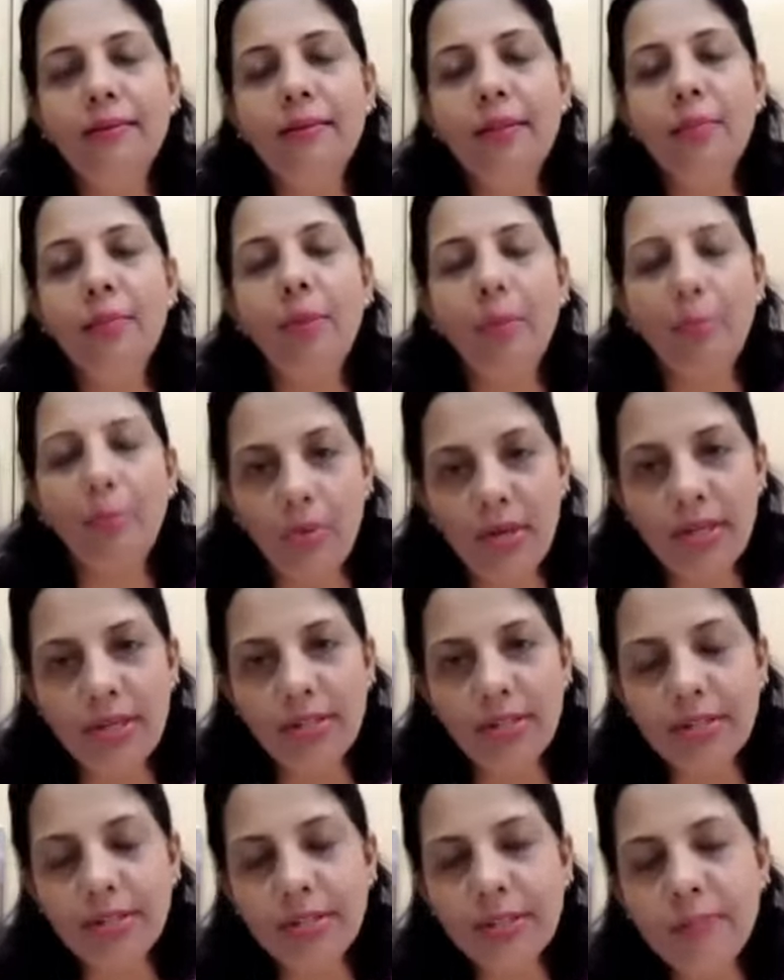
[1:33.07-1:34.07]
the
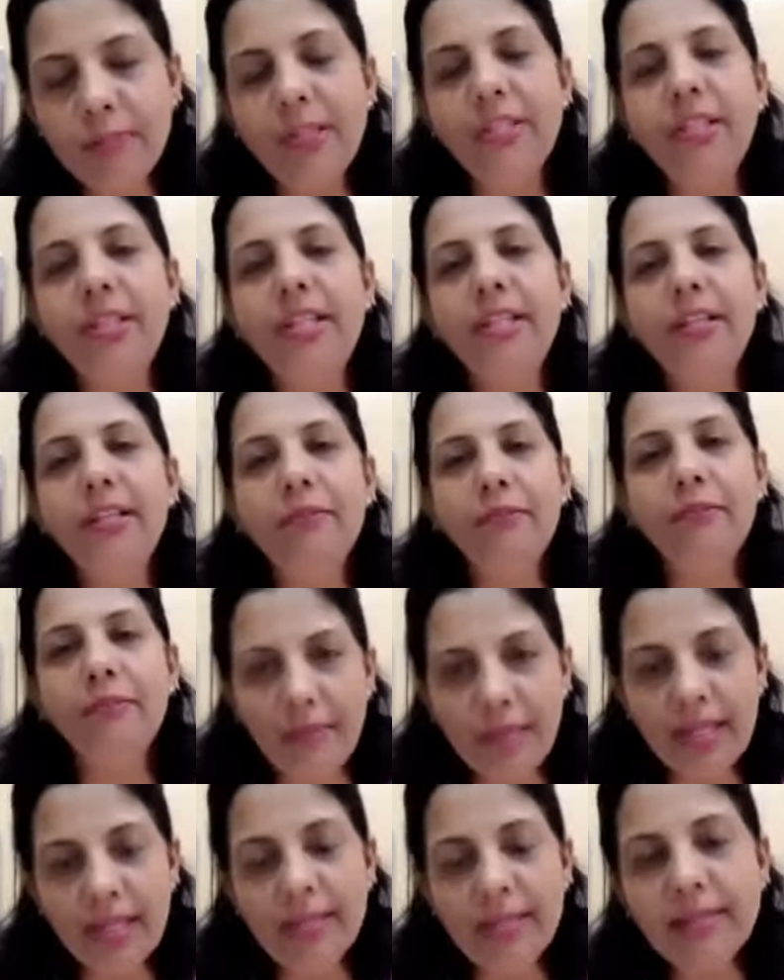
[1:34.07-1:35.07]
population, especially the
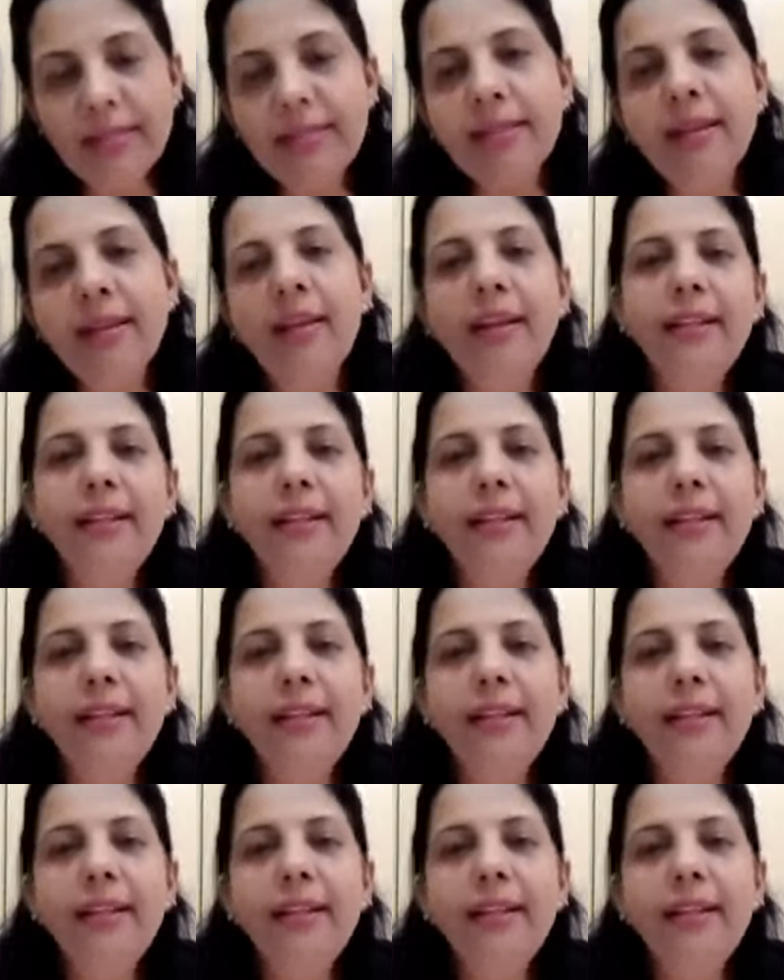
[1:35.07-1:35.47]
females,